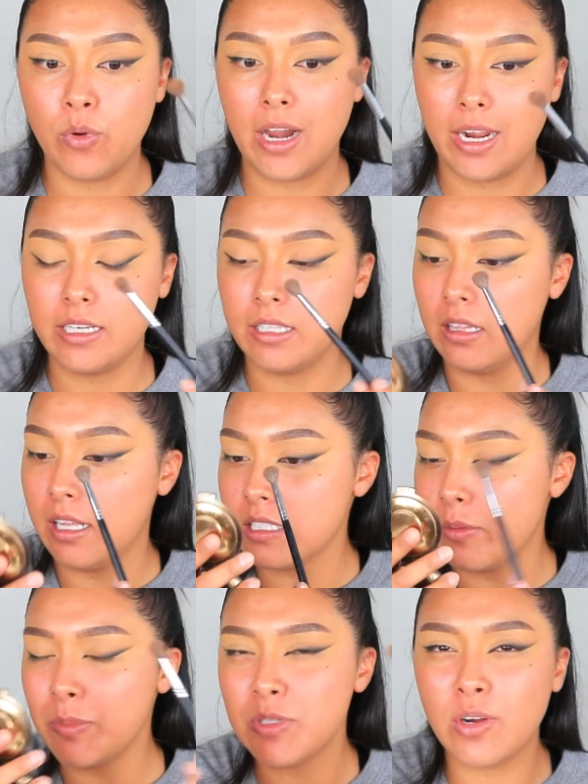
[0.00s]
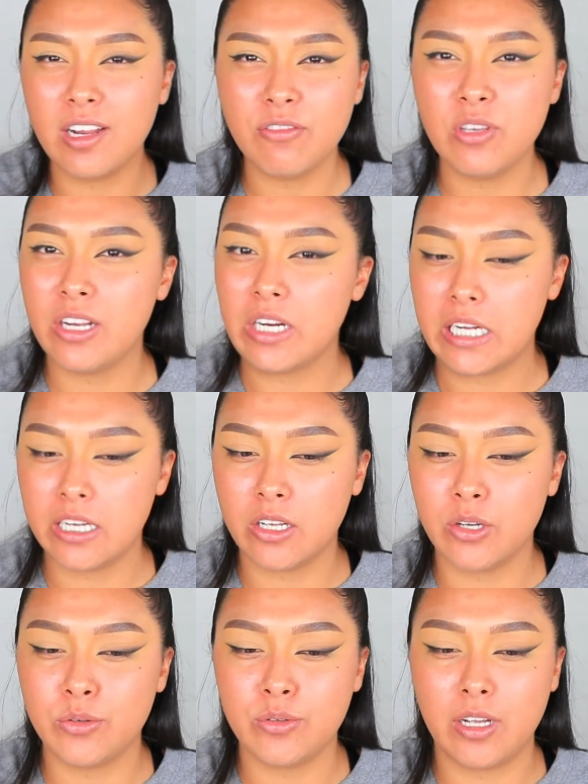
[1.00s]
what I did last time. I'm sorry if you hear an
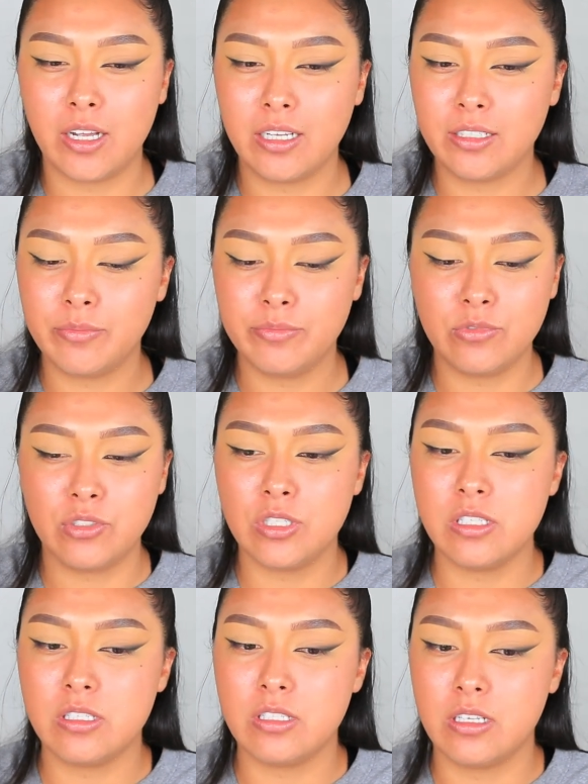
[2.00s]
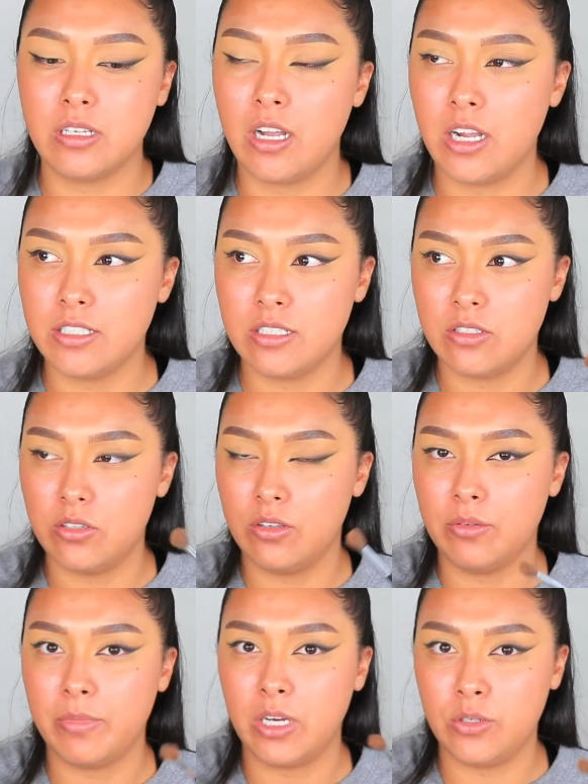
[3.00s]
echo. I just got
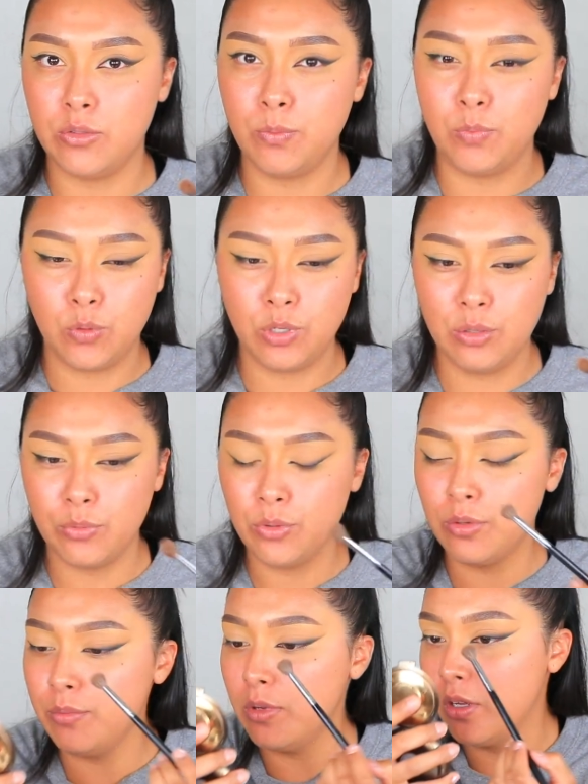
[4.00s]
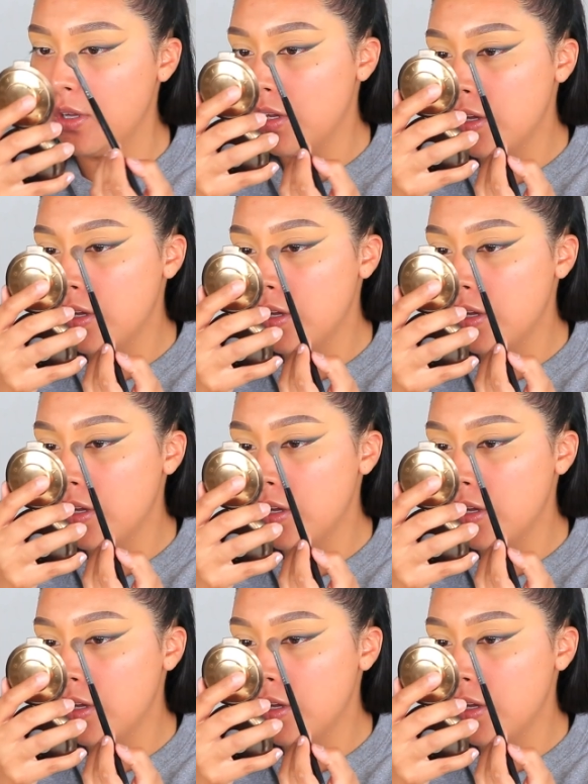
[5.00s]
into my new beauty room.